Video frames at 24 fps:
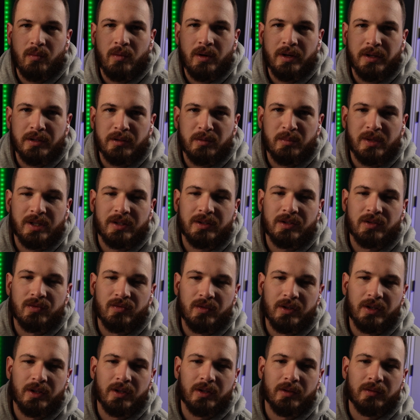wanted to make this
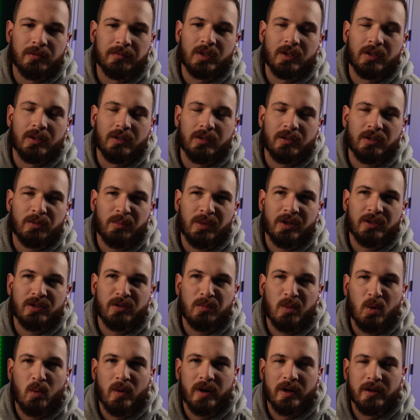video to spread
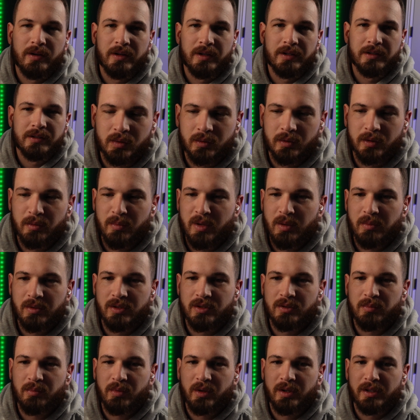some awareness or maybe
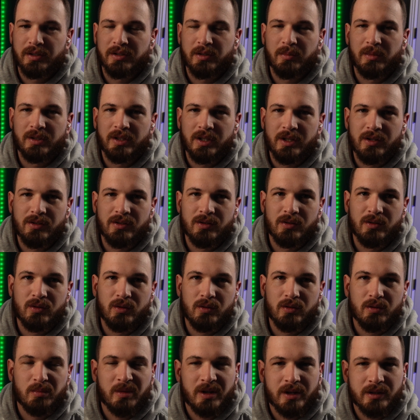just bring some attention
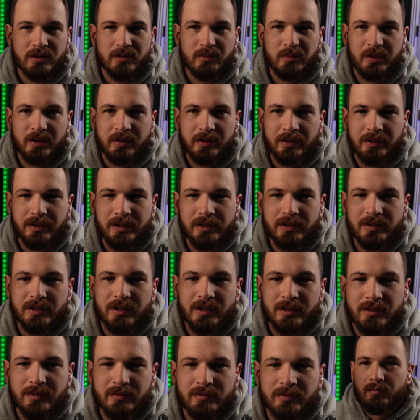to the possibilities
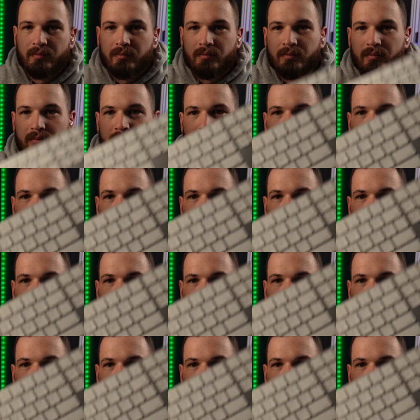of the